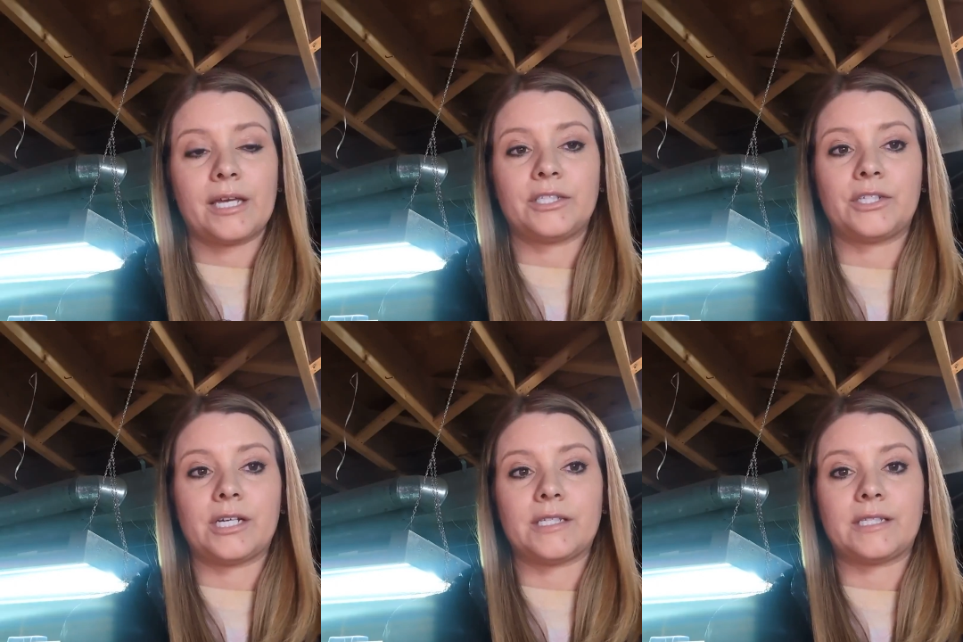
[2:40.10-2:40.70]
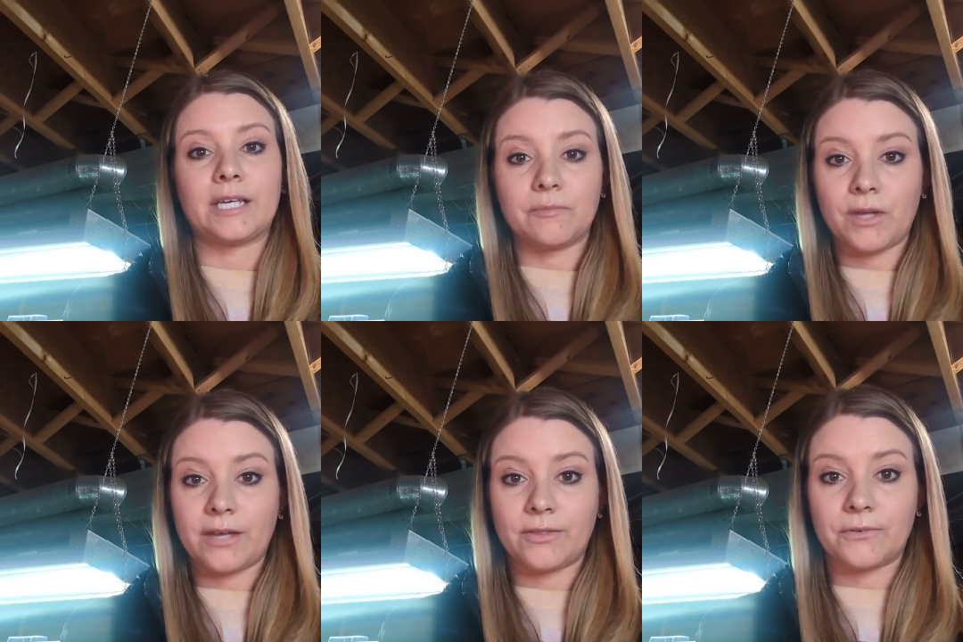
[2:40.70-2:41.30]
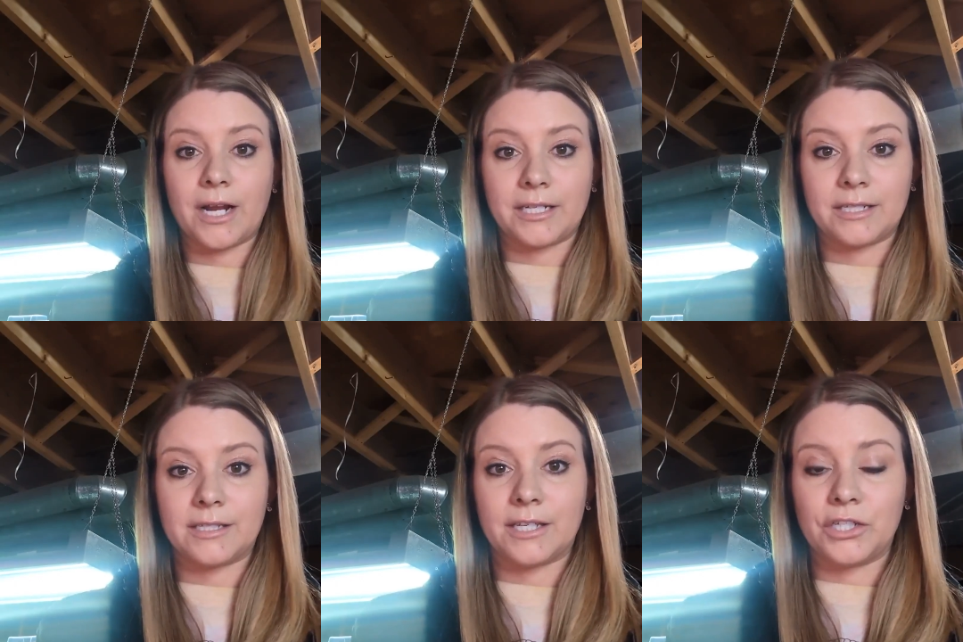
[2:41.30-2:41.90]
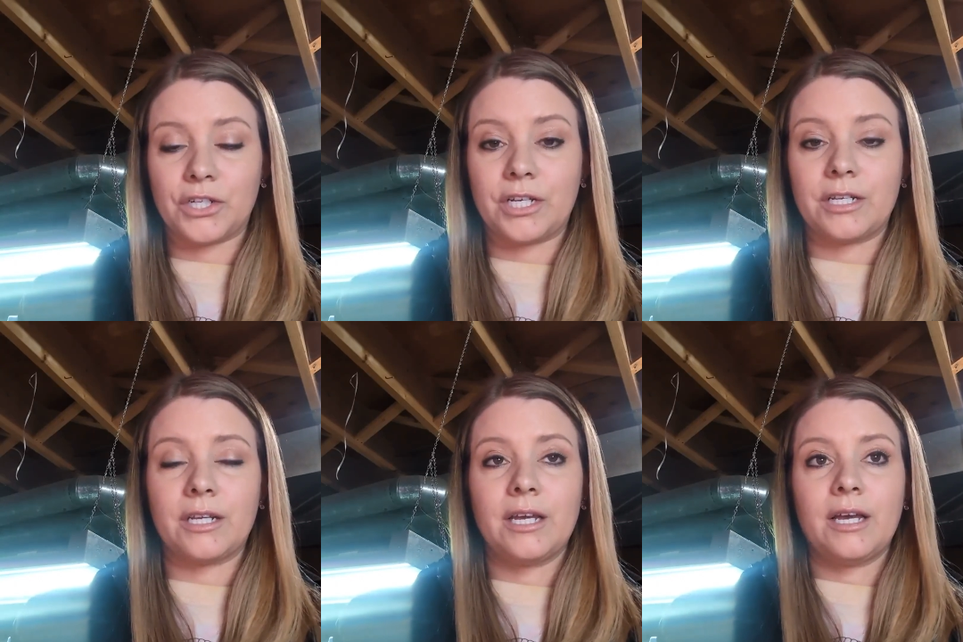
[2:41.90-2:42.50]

it just seemed like the right decision.